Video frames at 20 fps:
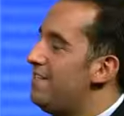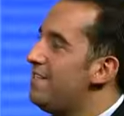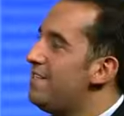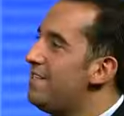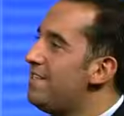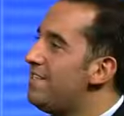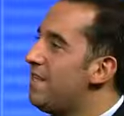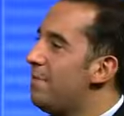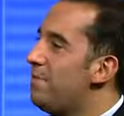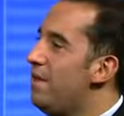This
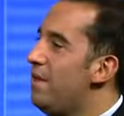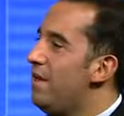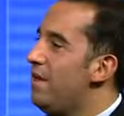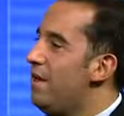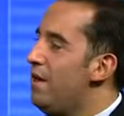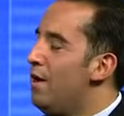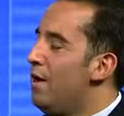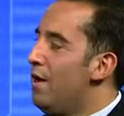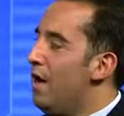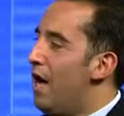is something
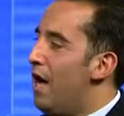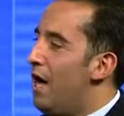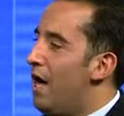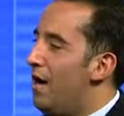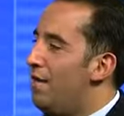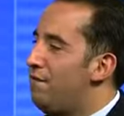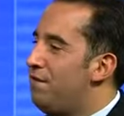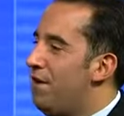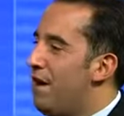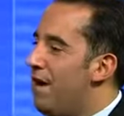
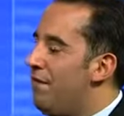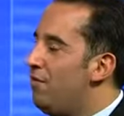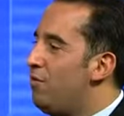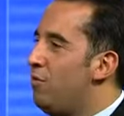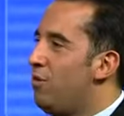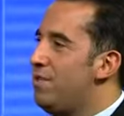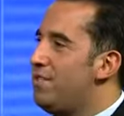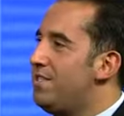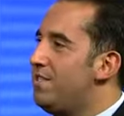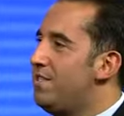uh, for
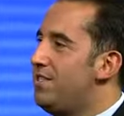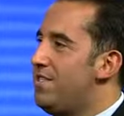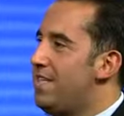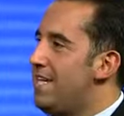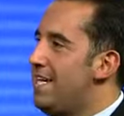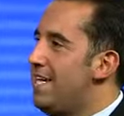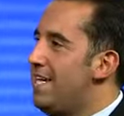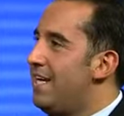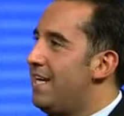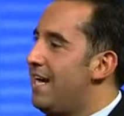everyone to
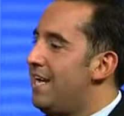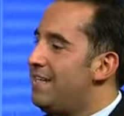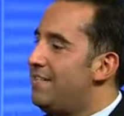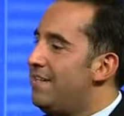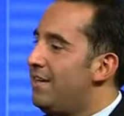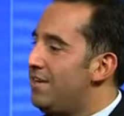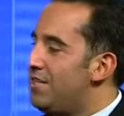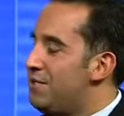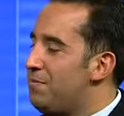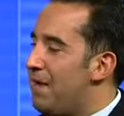see. Kind of
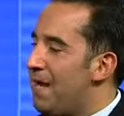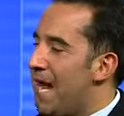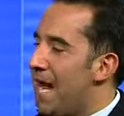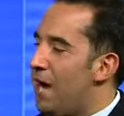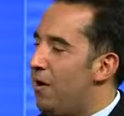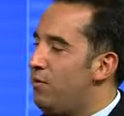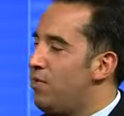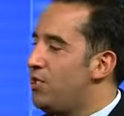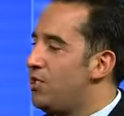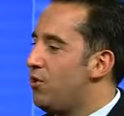tell us about
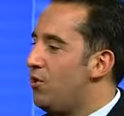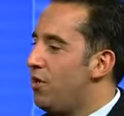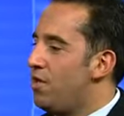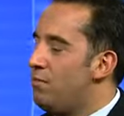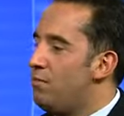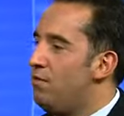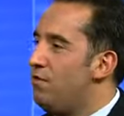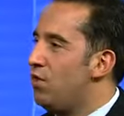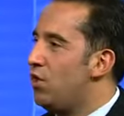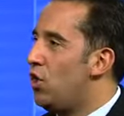how it's going to
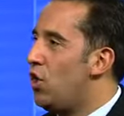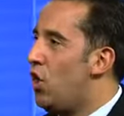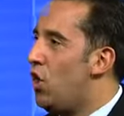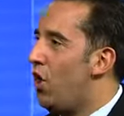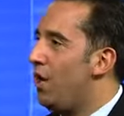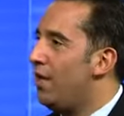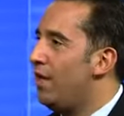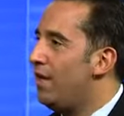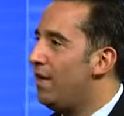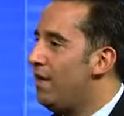move
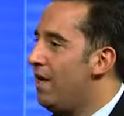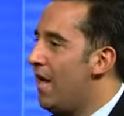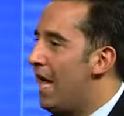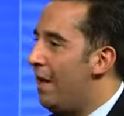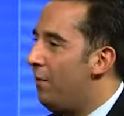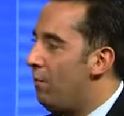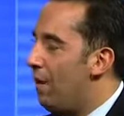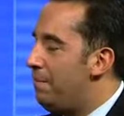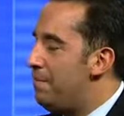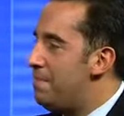along and,
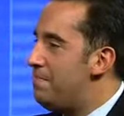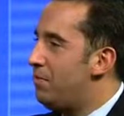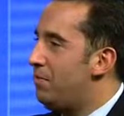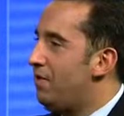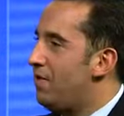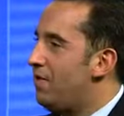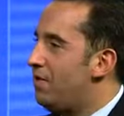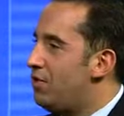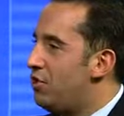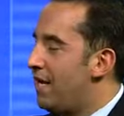and what people
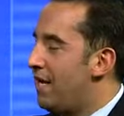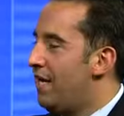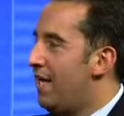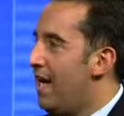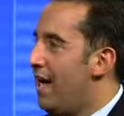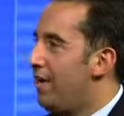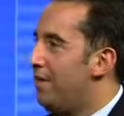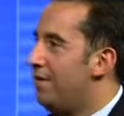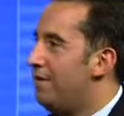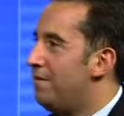can check
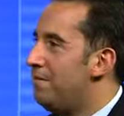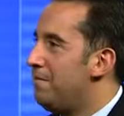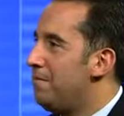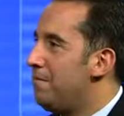out.